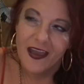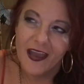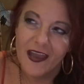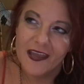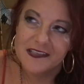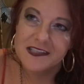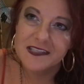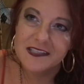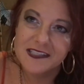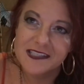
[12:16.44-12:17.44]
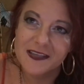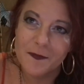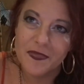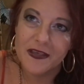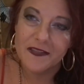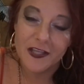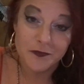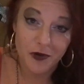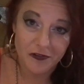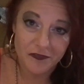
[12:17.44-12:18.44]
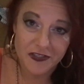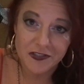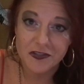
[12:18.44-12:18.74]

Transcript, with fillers: And this is something that's relevant